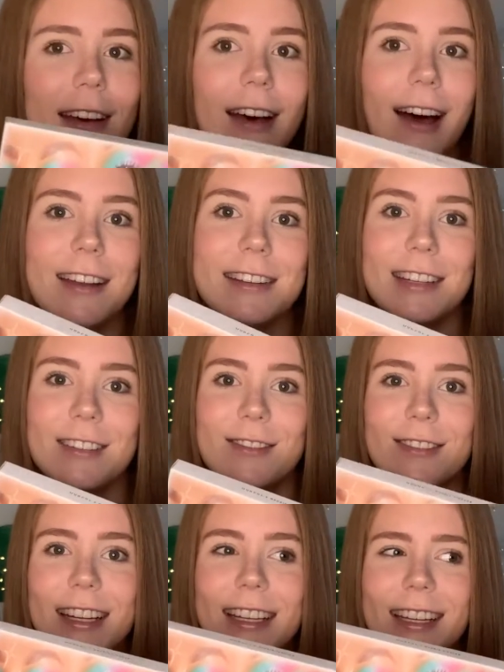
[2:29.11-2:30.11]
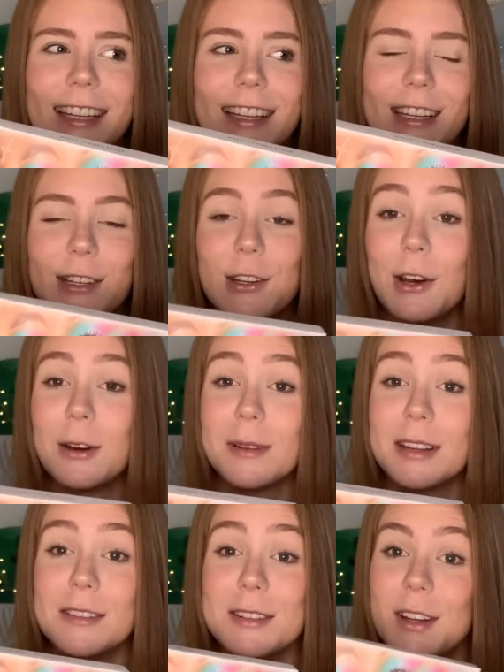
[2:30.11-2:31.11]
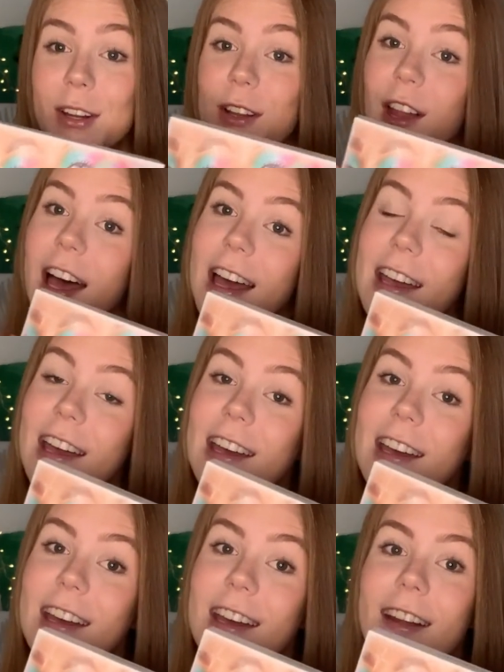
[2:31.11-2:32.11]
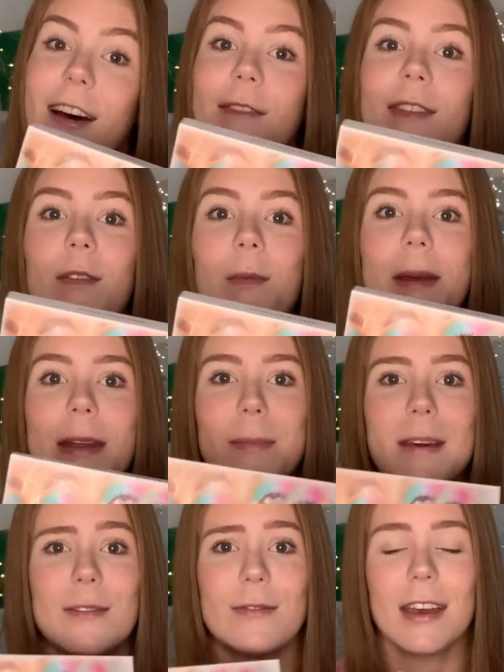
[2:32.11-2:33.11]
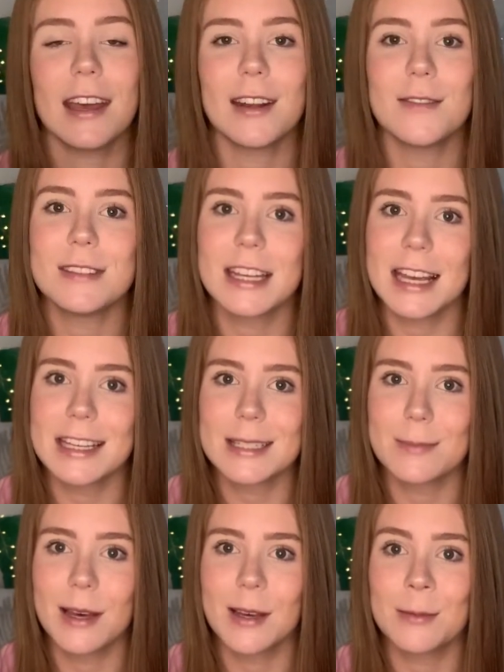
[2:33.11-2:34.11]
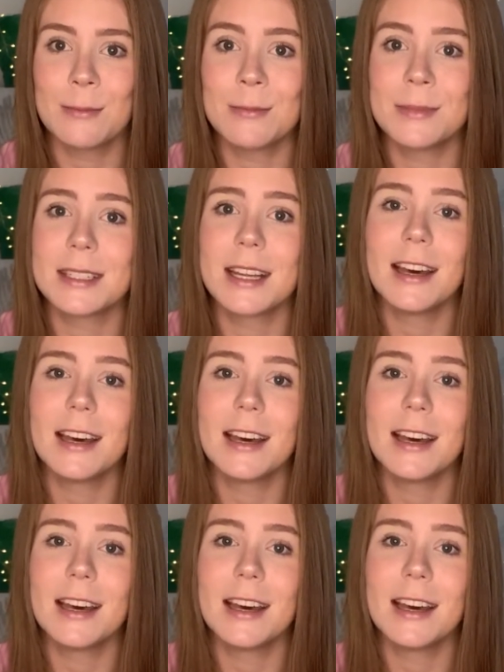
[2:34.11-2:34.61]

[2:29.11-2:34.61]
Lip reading: I didn't really know whether I was gonna like it. I've never been a big fan of Dance Mums.